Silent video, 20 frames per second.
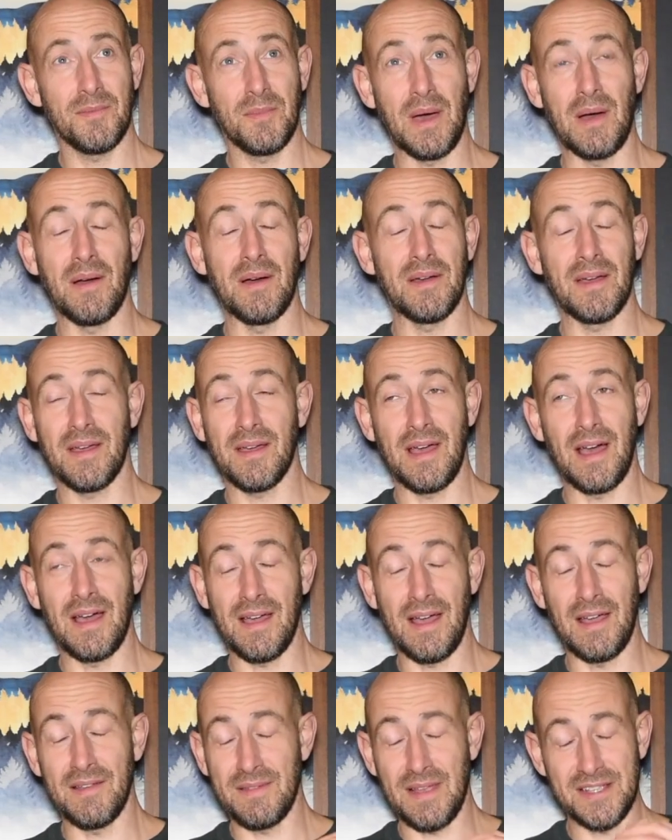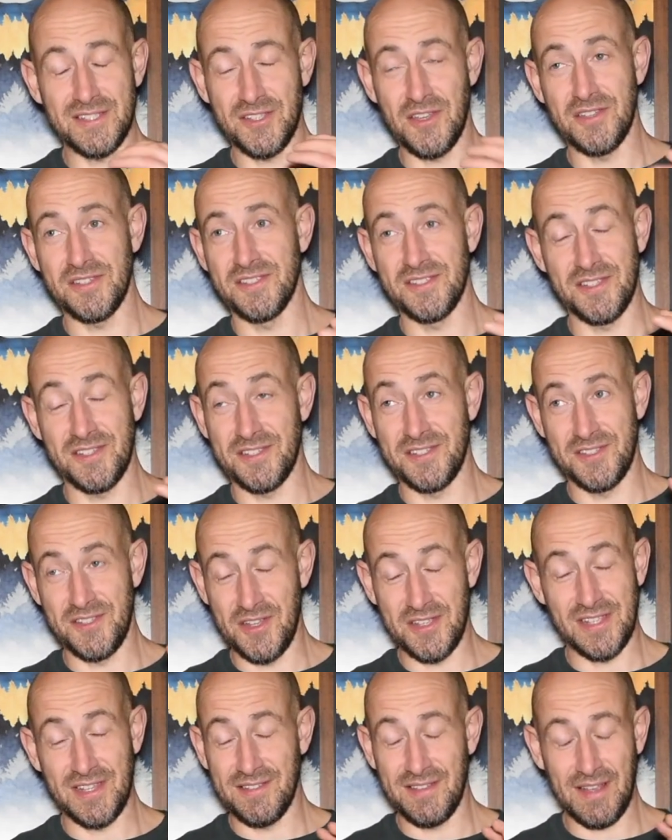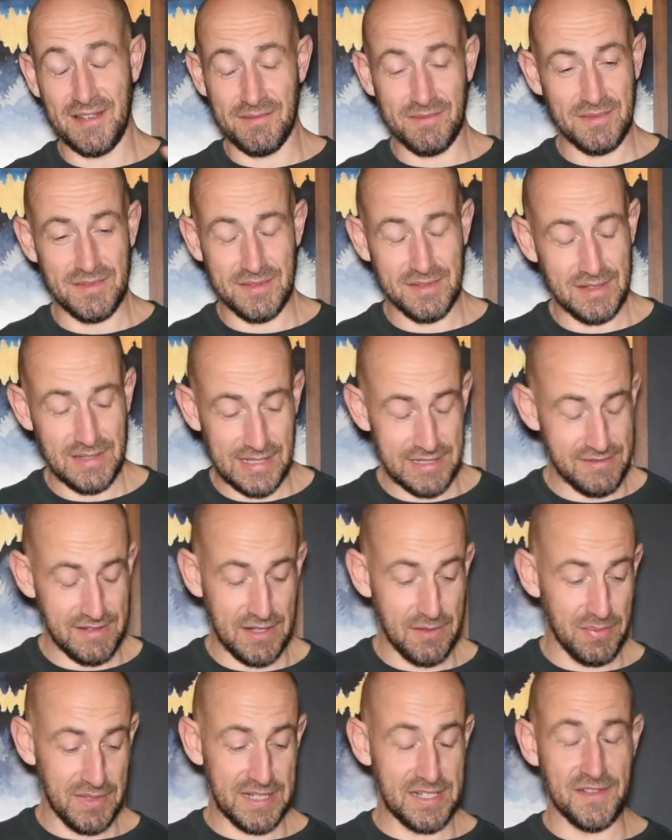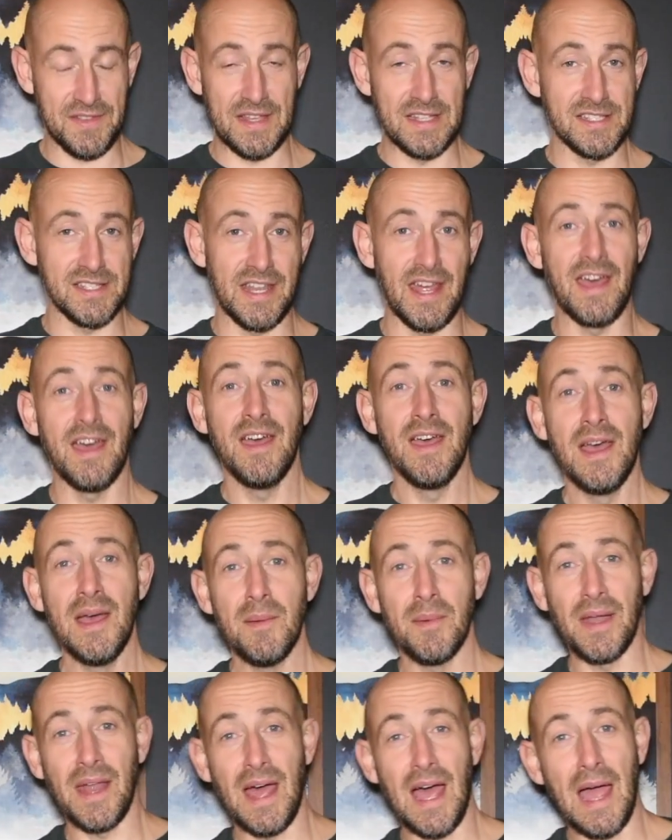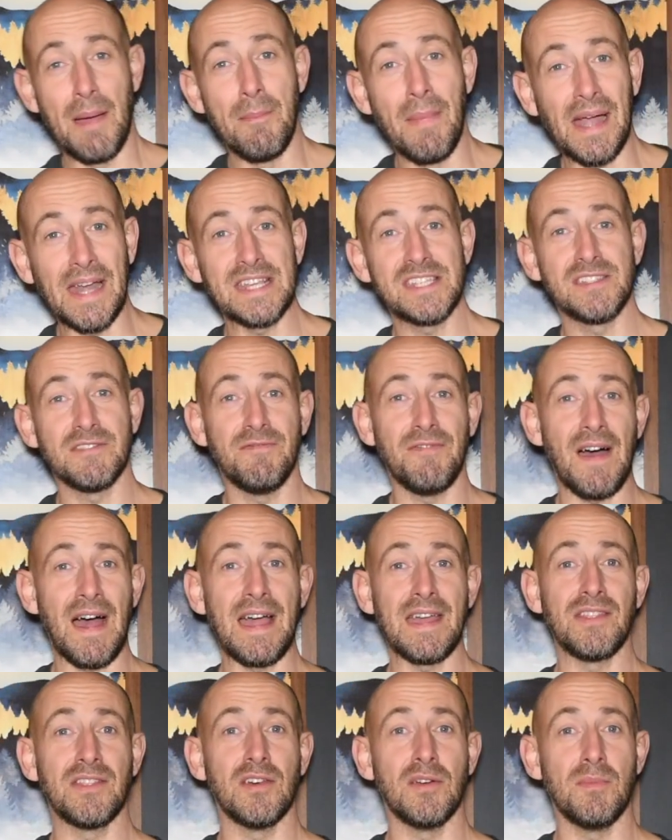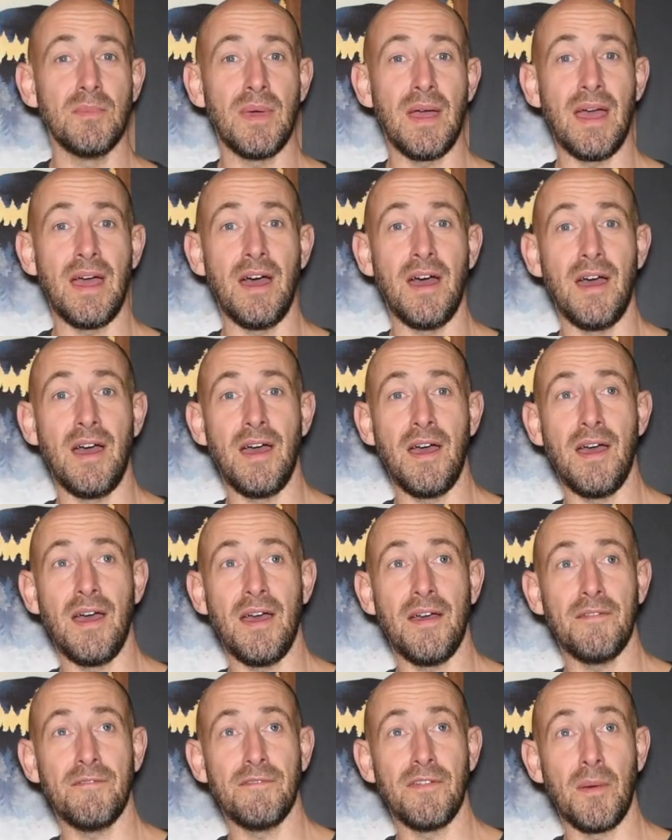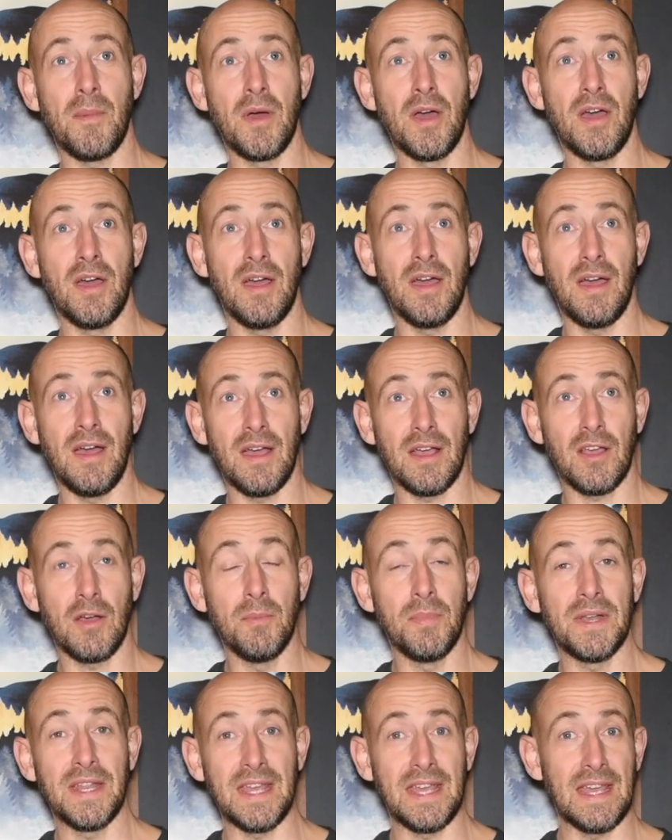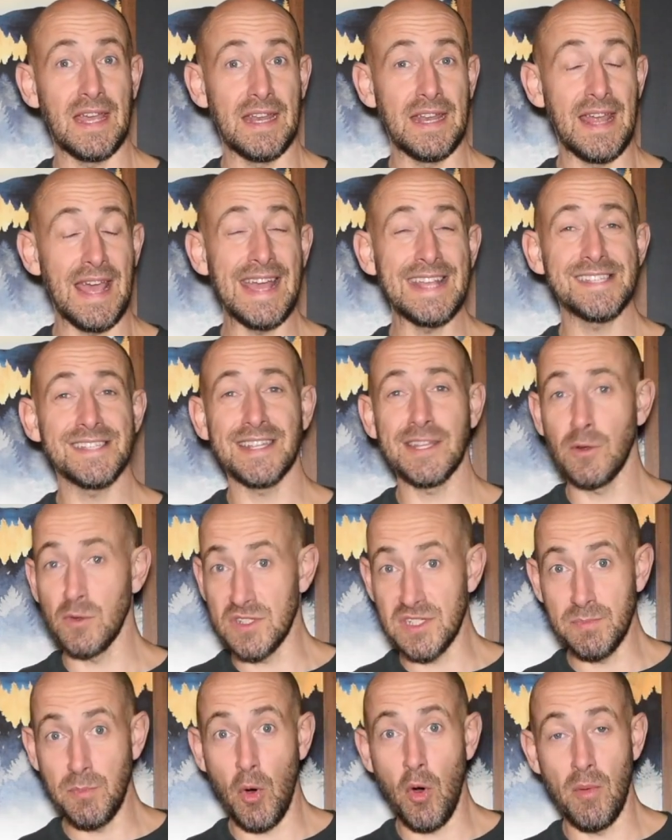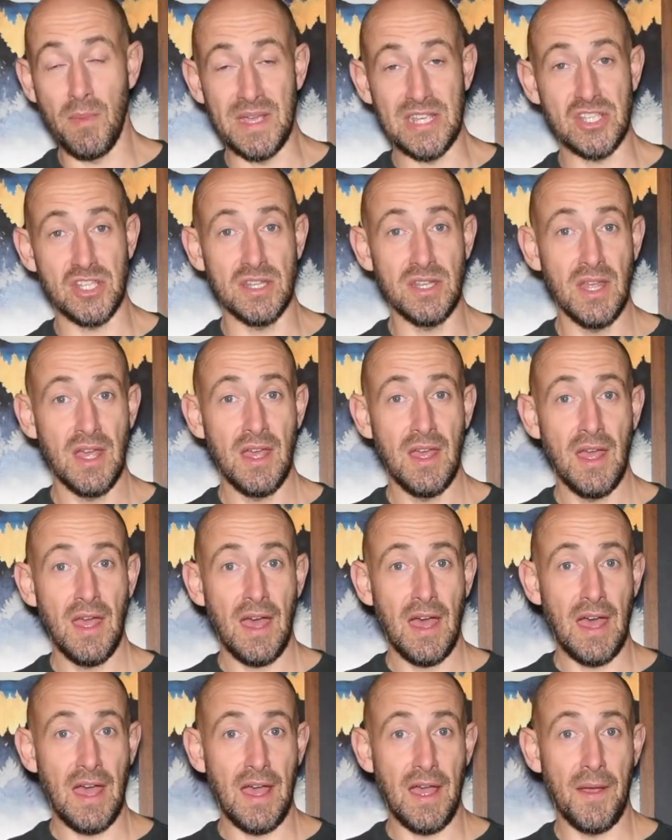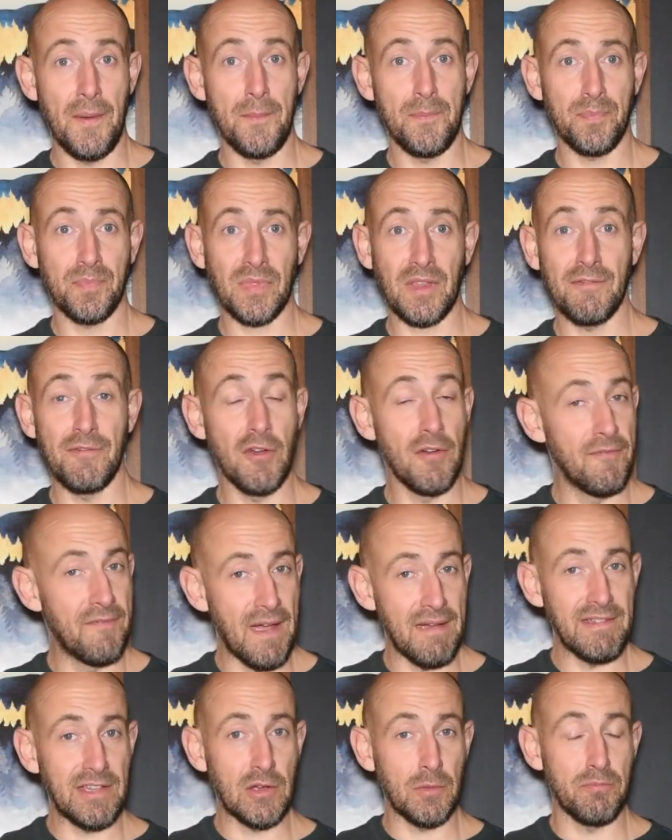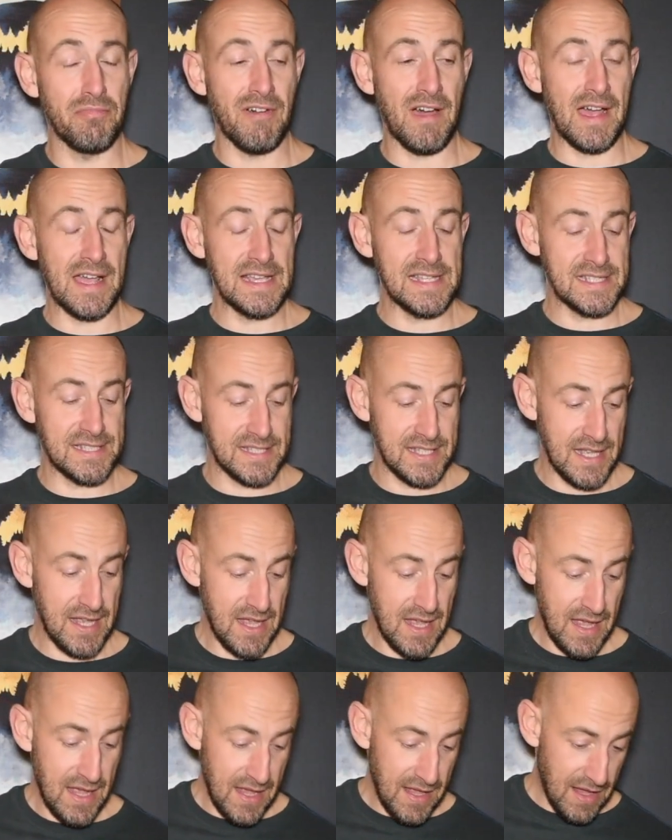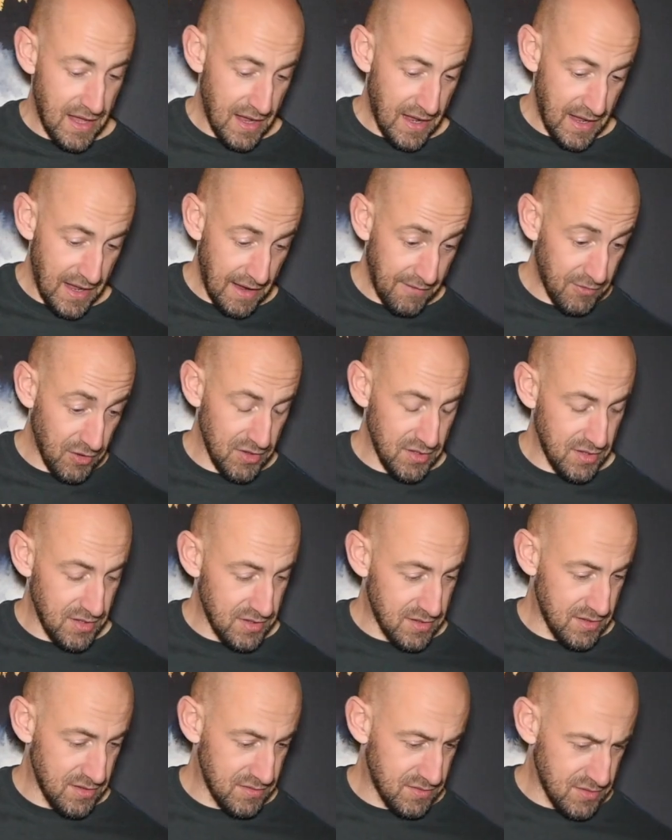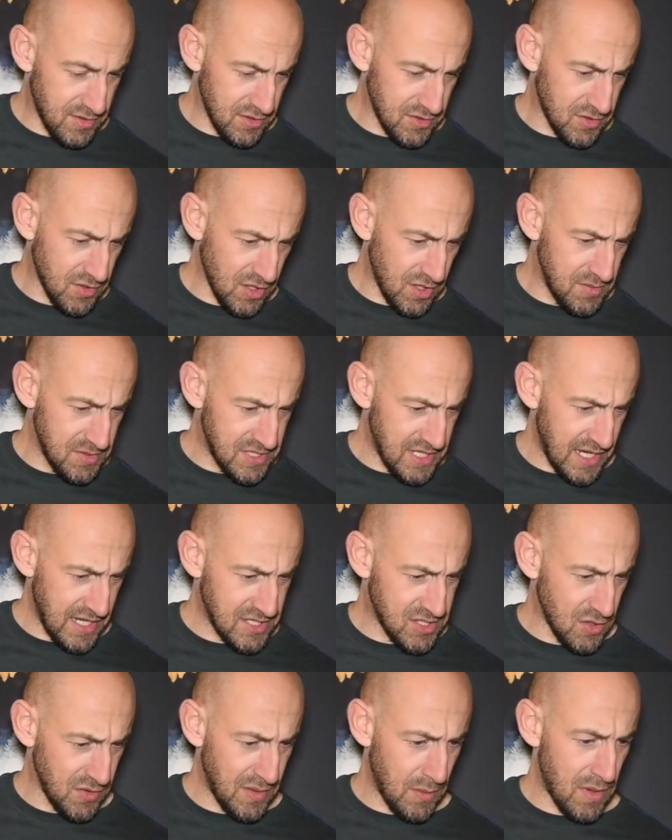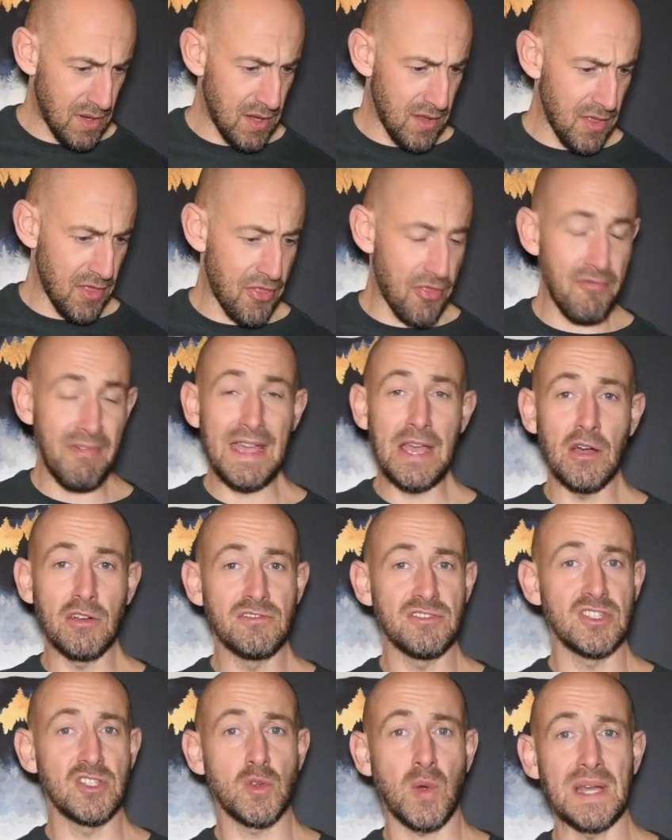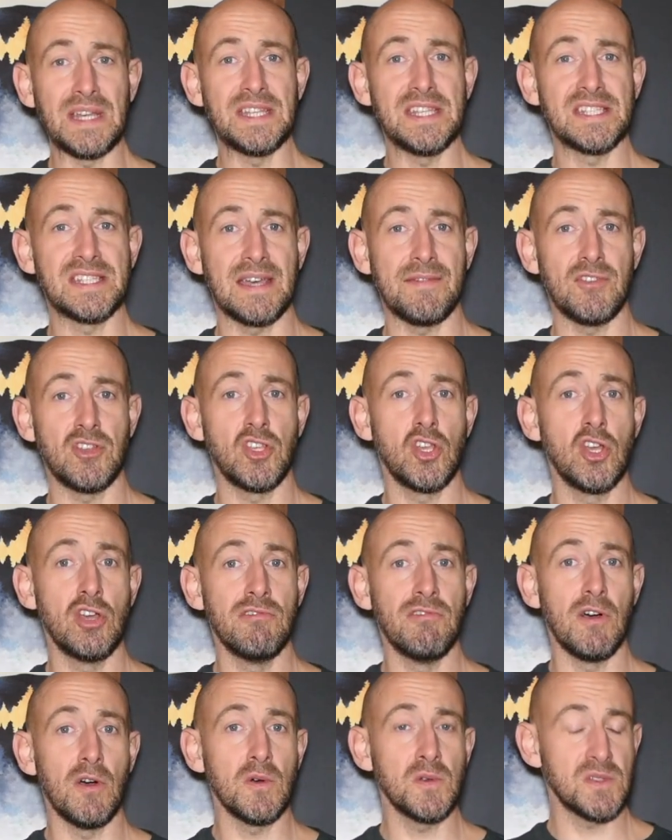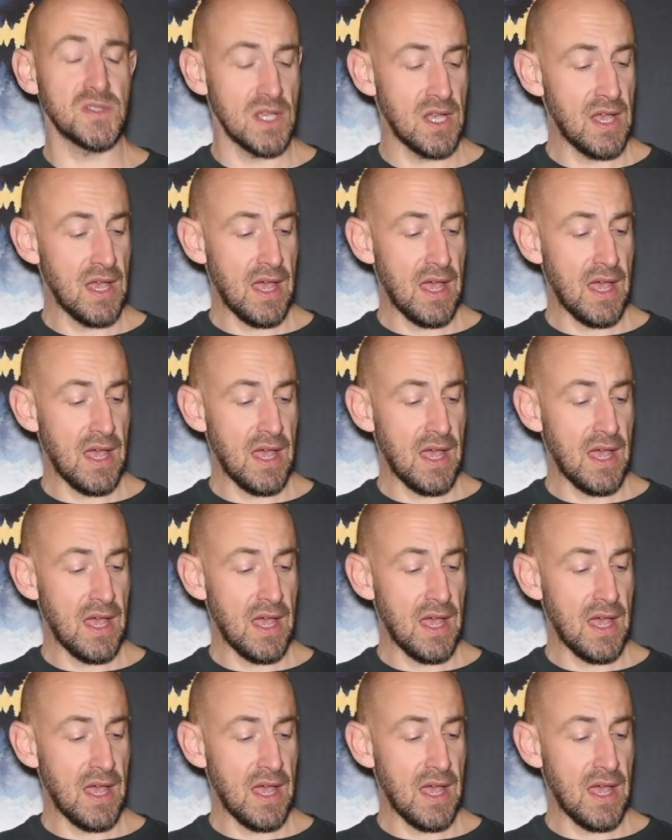well, I searched and searched and searched. I literally completed the internet, but I managed to find them from a company in Italy called Sport Mission for a very good price. I've got the documents here. So they were €327